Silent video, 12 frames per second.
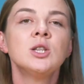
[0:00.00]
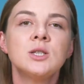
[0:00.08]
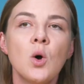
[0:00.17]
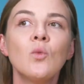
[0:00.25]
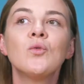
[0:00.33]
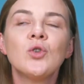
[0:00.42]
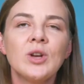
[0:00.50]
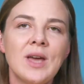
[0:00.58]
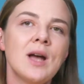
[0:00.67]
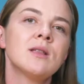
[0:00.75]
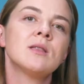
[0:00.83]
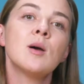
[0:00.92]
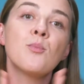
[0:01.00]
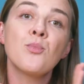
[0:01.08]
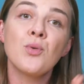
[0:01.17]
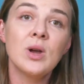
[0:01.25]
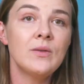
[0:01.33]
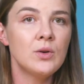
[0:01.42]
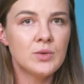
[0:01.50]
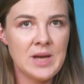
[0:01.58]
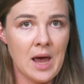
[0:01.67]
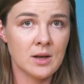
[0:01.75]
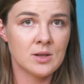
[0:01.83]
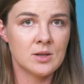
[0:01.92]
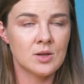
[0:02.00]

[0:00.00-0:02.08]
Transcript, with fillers: don't forget the preview text.